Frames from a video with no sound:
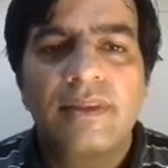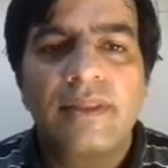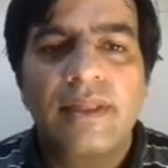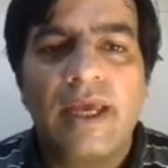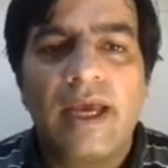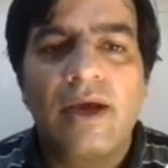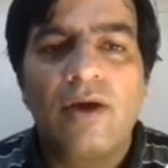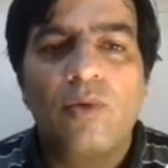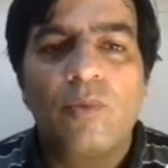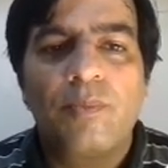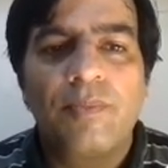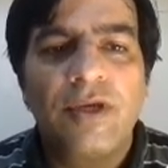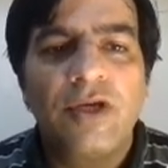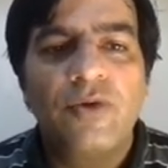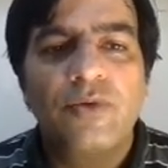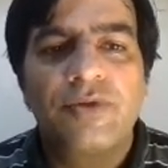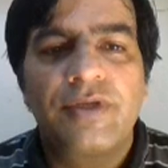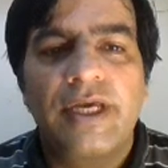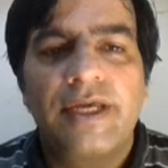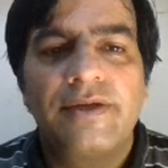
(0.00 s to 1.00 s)
Now
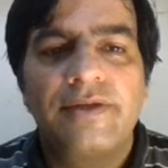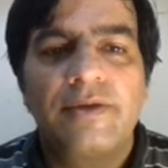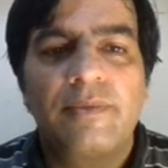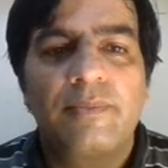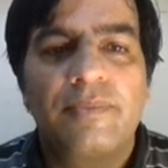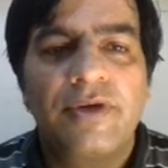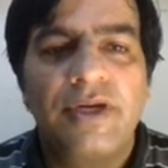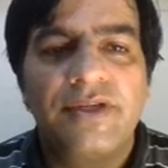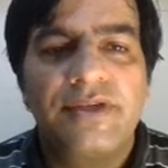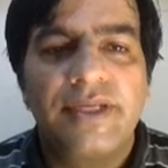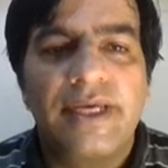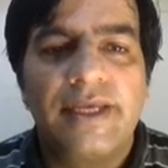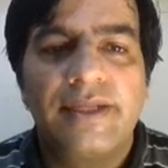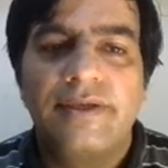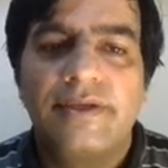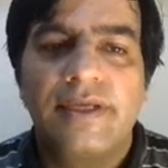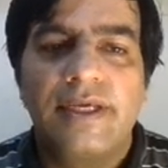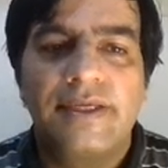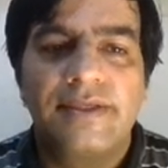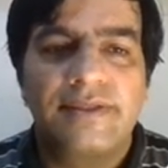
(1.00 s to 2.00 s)

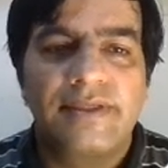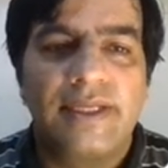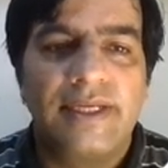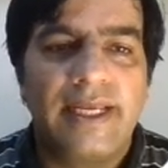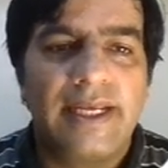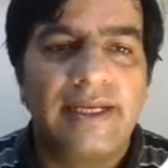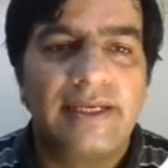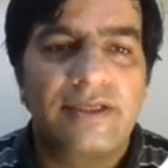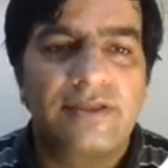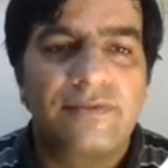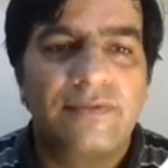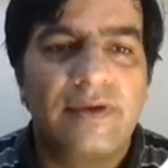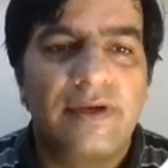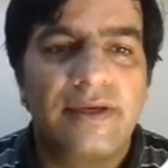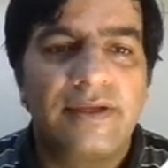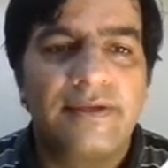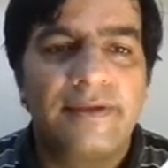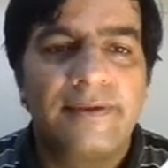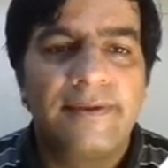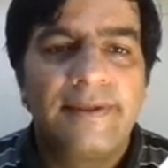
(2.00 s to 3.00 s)
pretend is an English
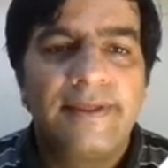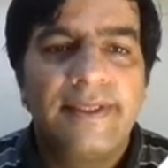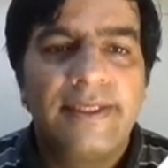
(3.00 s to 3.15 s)
word.